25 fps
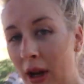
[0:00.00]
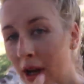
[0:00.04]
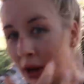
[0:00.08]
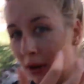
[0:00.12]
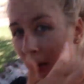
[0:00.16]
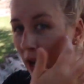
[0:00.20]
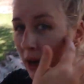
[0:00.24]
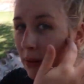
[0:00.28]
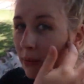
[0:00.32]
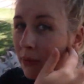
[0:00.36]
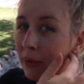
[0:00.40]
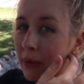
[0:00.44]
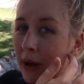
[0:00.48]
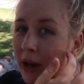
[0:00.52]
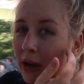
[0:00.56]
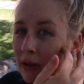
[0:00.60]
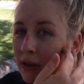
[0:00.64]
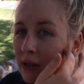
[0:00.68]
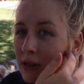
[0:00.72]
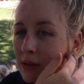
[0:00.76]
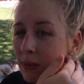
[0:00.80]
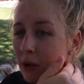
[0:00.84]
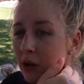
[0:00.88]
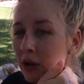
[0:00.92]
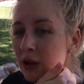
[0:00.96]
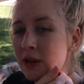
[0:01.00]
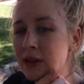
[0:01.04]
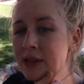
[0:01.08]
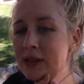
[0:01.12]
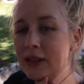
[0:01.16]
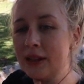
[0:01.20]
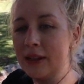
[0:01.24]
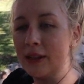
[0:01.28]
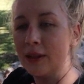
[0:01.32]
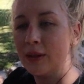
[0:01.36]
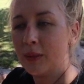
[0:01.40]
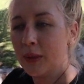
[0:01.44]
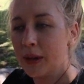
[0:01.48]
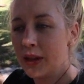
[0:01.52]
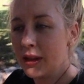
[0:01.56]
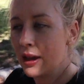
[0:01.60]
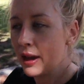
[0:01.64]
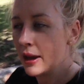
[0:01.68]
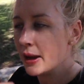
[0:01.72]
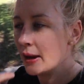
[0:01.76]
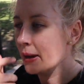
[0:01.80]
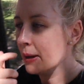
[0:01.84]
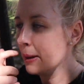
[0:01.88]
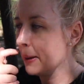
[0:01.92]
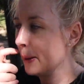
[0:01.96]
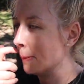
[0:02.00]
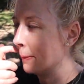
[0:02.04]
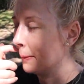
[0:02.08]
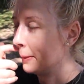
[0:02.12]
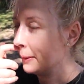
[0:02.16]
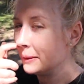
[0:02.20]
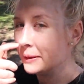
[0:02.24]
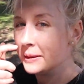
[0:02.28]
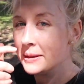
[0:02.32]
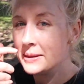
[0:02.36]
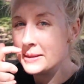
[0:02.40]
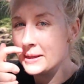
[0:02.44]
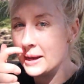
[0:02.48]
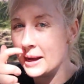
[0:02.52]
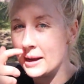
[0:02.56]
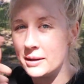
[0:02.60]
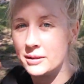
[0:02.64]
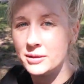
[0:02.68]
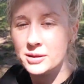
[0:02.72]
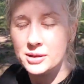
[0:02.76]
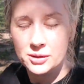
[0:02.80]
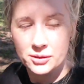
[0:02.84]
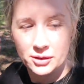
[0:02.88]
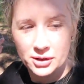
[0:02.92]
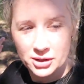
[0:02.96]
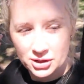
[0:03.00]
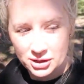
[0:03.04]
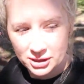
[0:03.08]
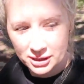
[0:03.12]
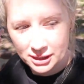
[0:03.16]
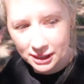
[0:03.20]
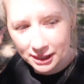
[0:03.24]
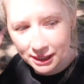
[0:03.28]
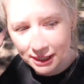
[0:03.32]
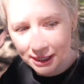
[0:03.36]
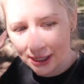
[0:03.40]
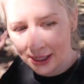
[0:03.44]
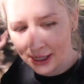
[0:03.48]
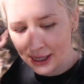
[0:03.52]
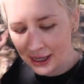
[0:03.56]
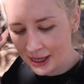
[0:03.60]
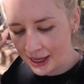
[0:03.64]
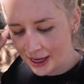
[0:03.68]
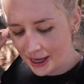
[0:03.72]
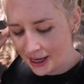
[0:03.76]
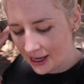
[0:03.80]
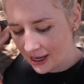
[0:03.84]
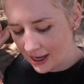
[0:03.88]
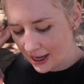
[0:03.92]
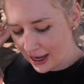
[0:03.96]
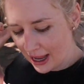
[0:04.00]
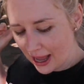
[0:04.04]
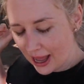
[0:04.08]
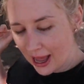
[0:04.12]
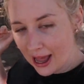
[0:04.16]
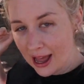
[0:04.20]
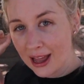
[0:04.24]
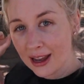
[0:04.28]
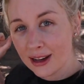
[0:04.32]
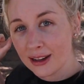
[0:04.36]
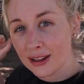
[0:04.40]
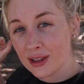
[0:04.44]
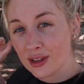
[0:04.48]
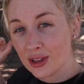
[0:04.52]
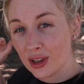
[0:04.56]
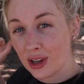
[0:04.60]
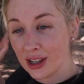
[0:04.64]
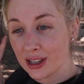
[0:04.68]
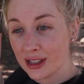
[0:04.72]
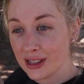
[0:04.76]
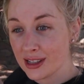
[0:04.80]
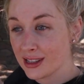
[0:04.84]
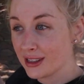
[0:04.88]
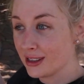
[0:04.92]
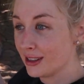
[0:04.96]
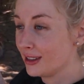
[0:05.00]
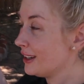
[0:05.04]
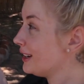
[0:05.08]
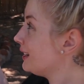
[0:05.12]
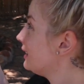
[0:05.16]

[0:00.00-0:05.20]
My grandparents planted it when they built this house originally, and yeah, it's still